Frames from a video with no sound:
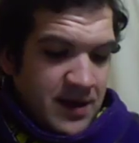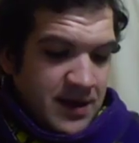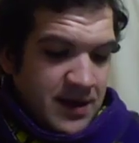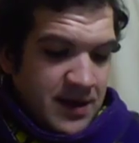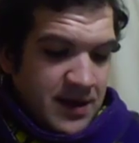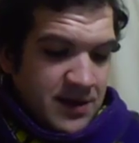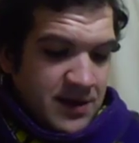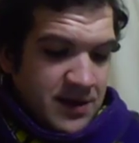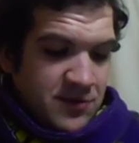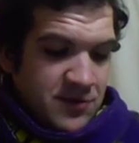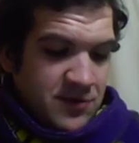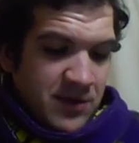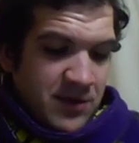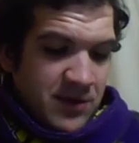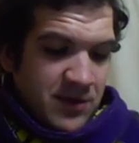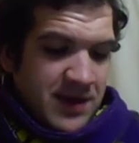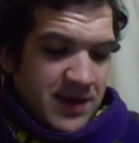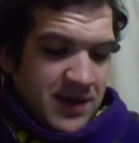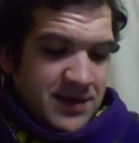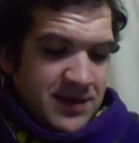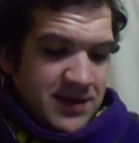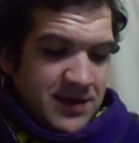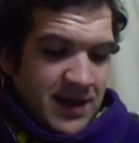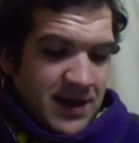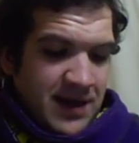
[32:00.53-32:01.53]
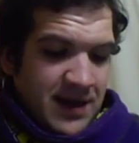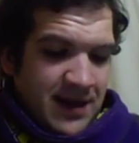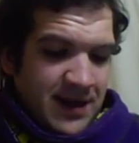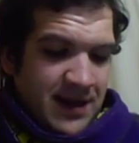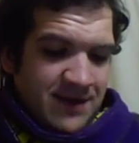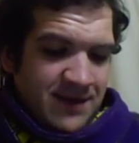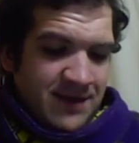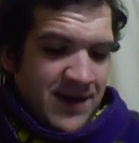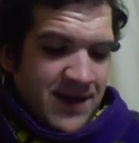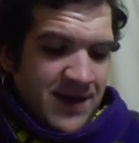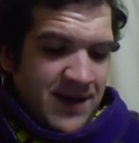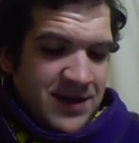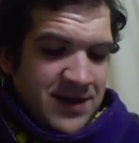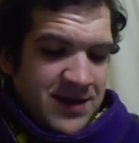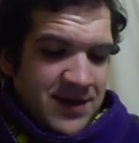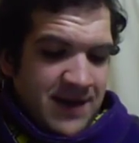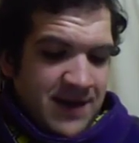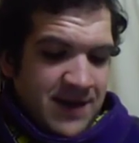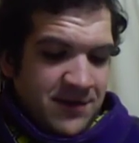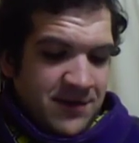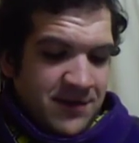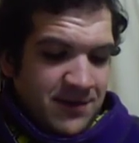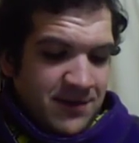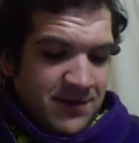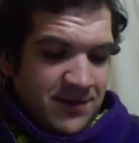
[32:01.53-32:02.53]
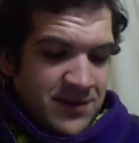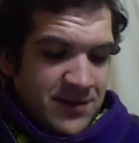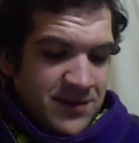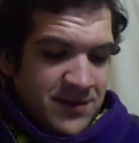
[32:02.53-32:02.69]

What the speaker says: Scrub hesitated and then vanished after him.